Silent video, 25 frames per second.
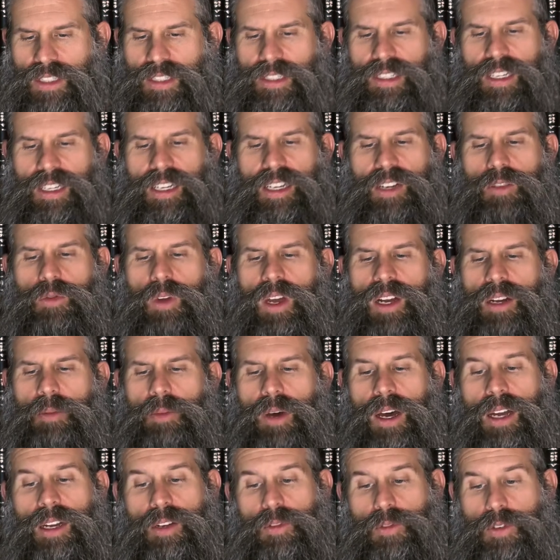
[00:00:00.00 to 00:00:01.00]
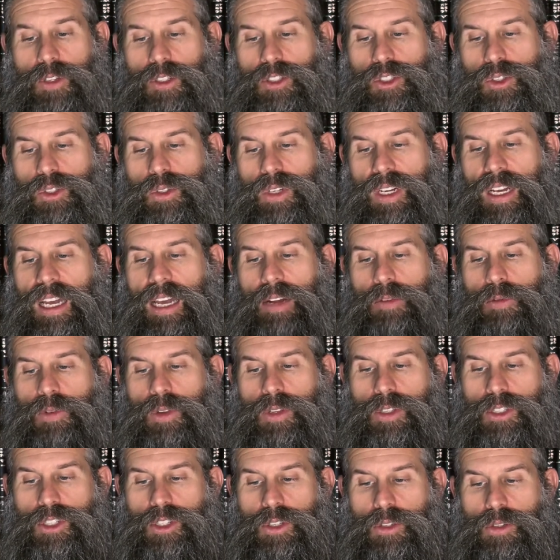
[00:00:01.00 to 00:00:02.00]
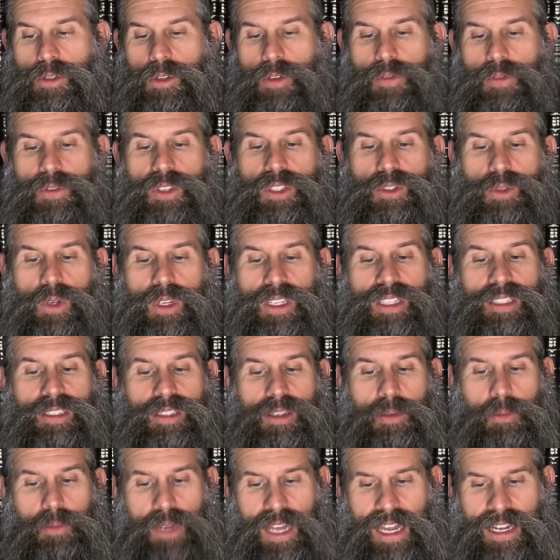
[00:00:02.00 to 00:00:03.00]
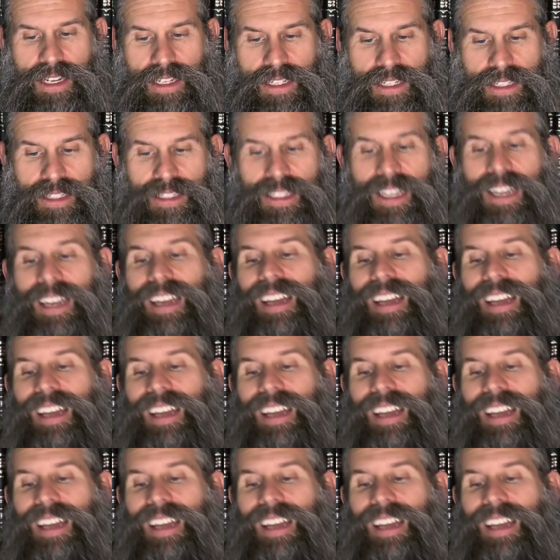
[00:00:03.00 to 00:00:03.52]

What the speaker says: stick and write upon it for Judah and for the children of Israel, his companions.